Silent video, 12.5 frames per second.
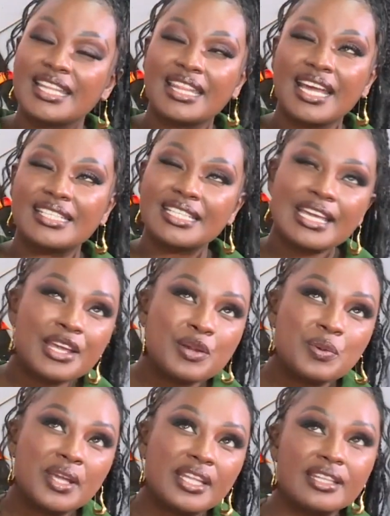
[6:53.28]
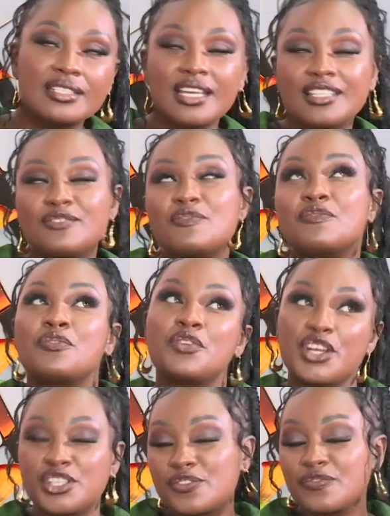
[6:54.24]
that area that has
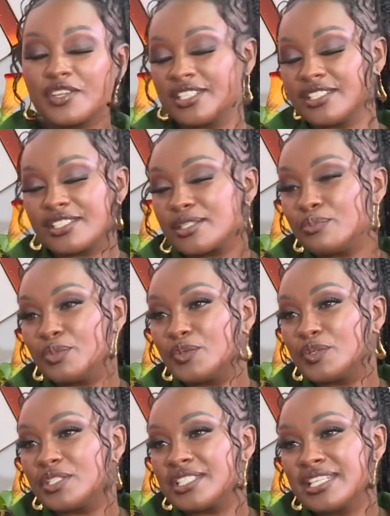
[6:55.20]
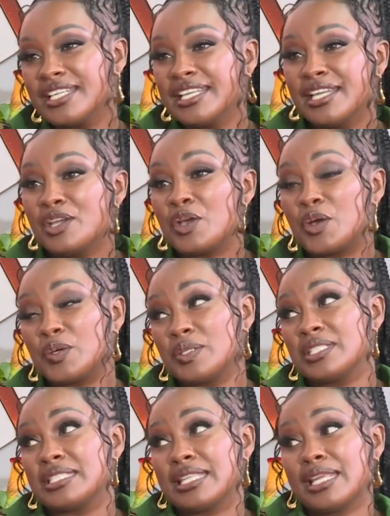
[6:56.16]
fresh vegetables,
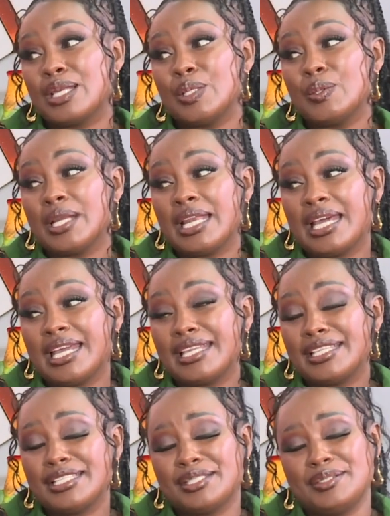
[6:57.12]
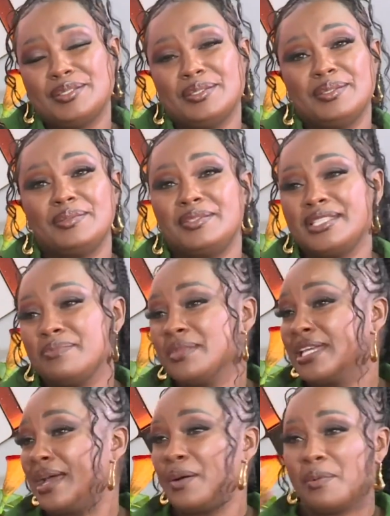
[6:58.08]
because they look like, you know,
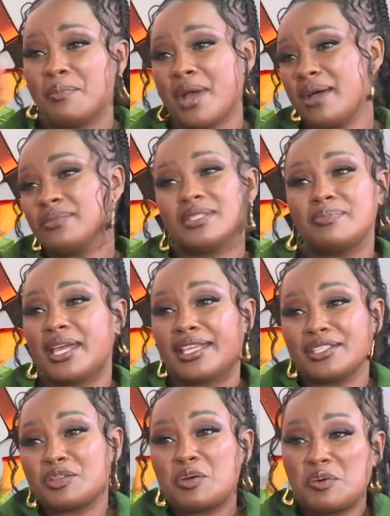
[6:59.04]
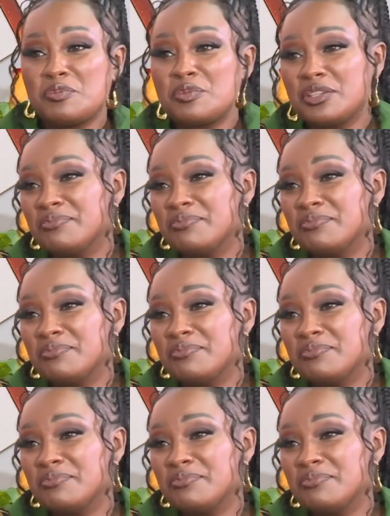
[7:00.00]
something our moms back at home would